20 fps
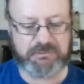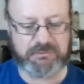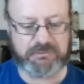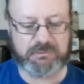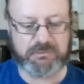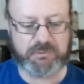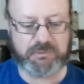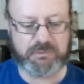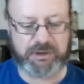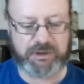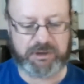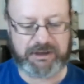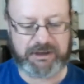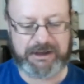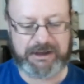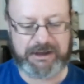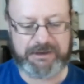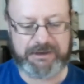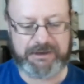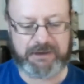Well,
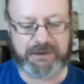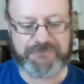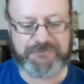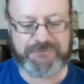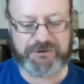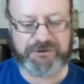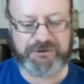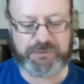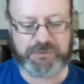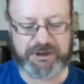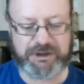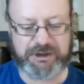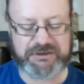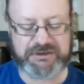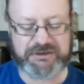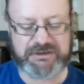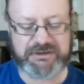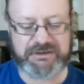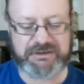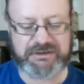I first want
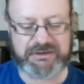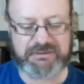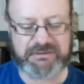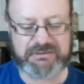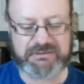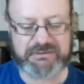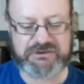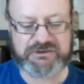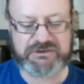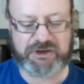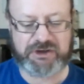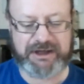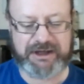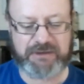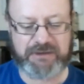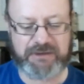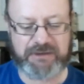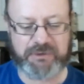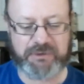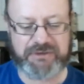to start
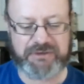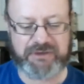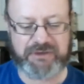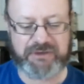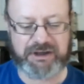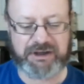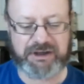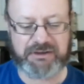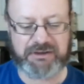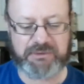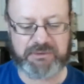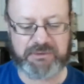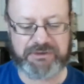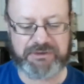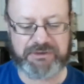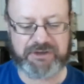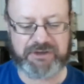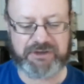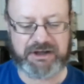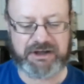out with
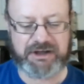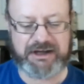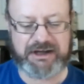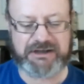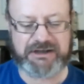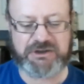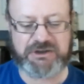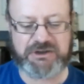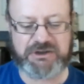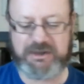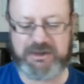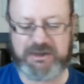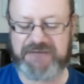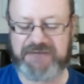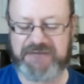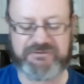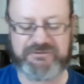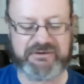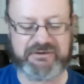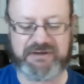Nick. You
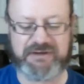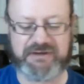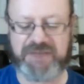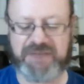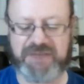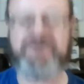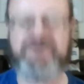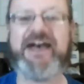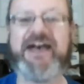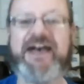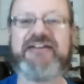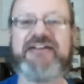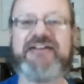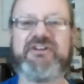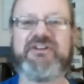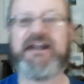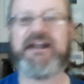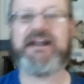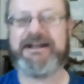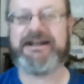have a
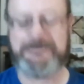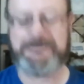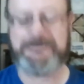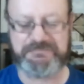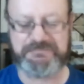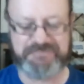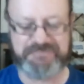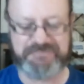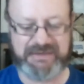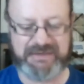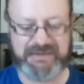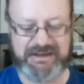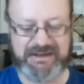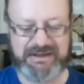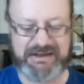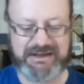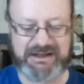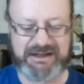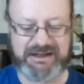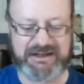fascinating
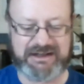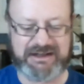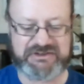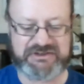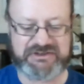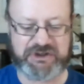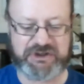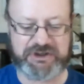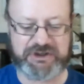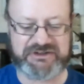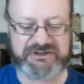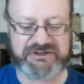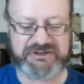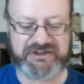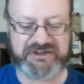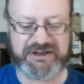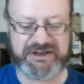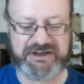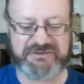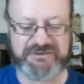series
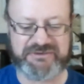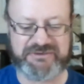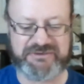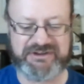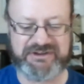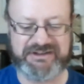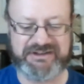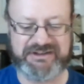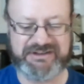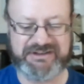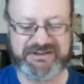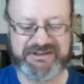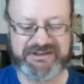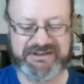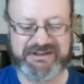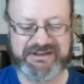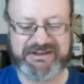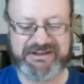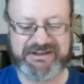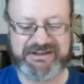of
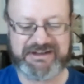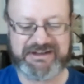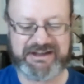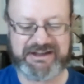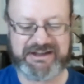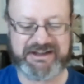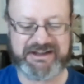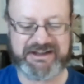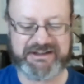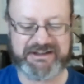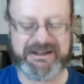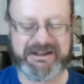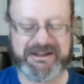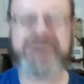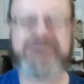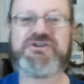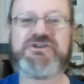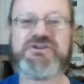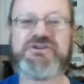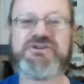
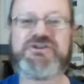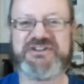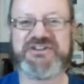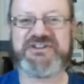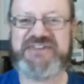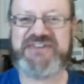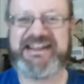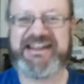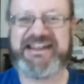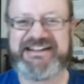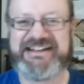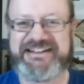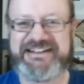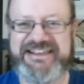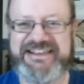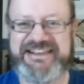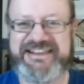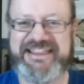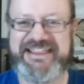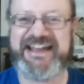life choices
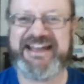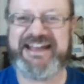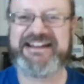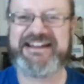that